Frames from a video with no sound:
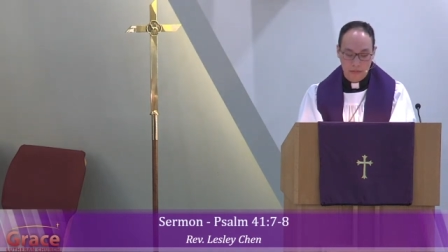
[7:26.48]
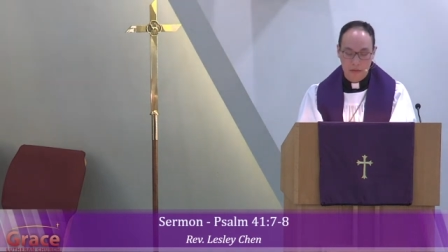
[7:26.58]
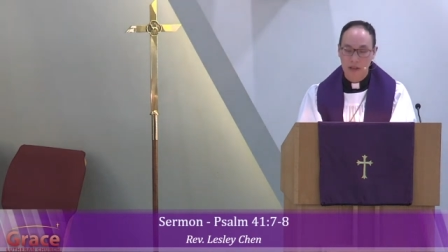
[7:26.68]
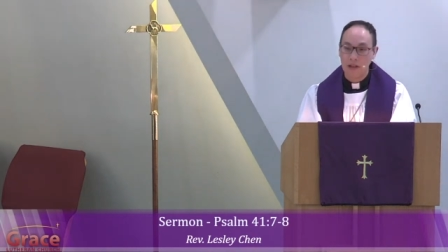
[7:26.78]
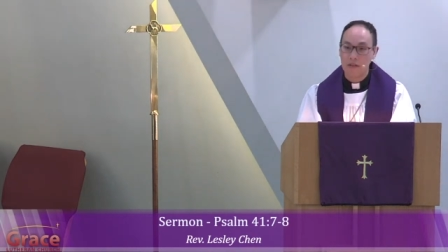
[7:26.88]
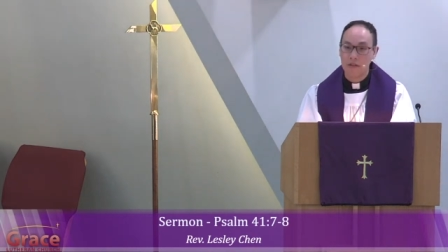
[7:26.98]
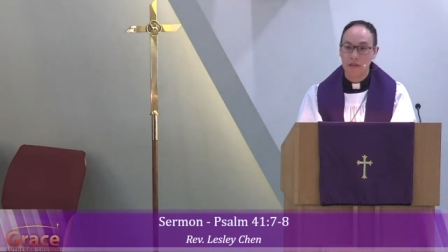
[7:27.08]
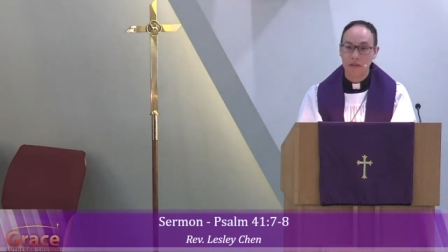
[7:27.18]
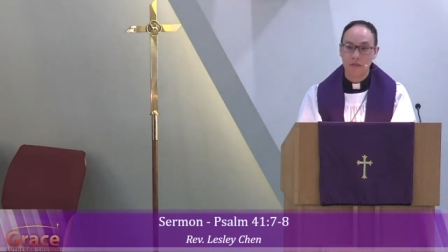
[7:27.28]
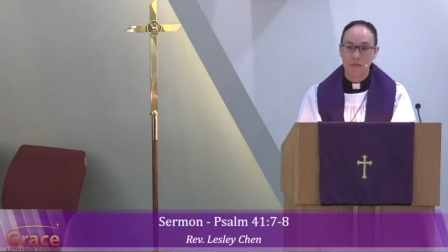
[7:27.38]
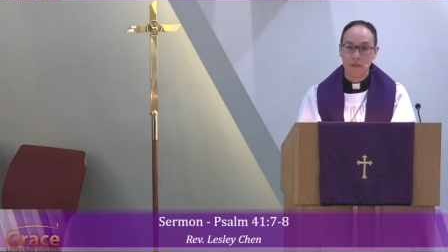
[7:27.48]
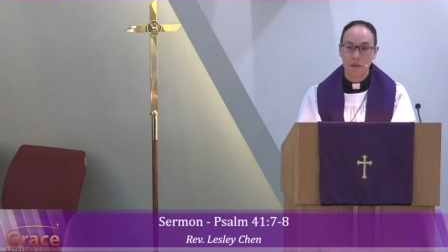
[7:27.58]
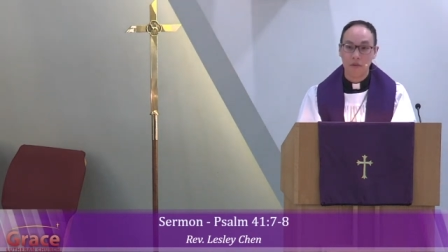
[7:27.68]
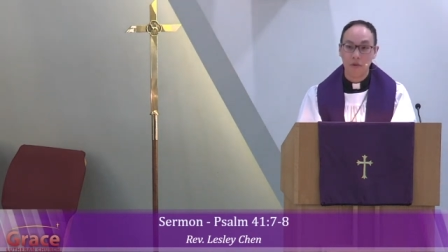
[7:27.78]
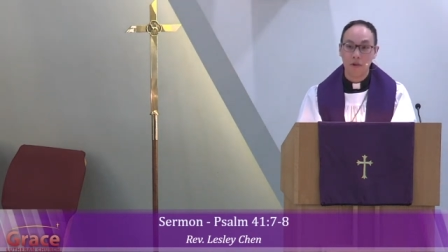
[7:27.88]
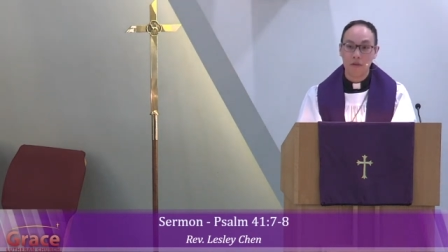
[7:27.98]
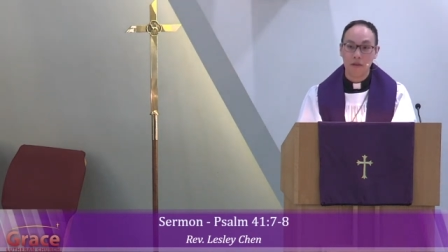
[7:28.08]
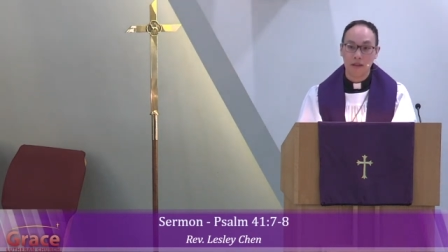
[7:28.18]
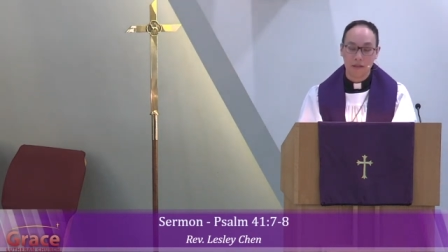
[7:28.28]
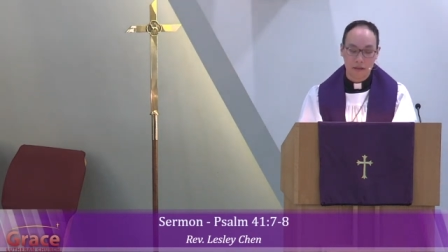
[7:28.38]
the silence is
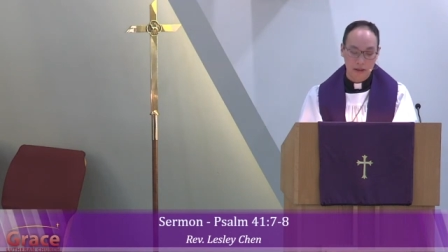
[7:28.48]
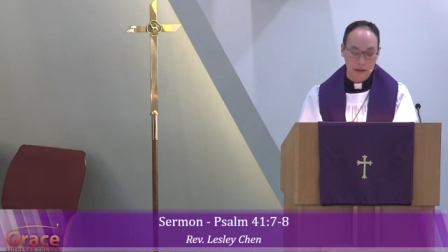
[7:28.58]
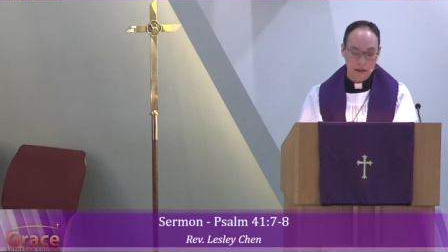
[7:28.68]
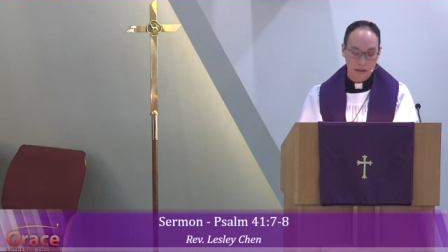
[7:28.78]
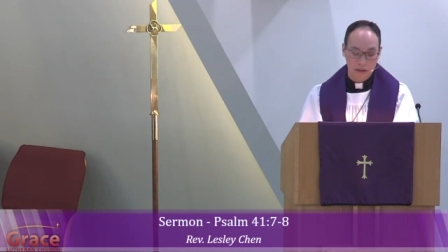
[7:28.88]
noisy, they say.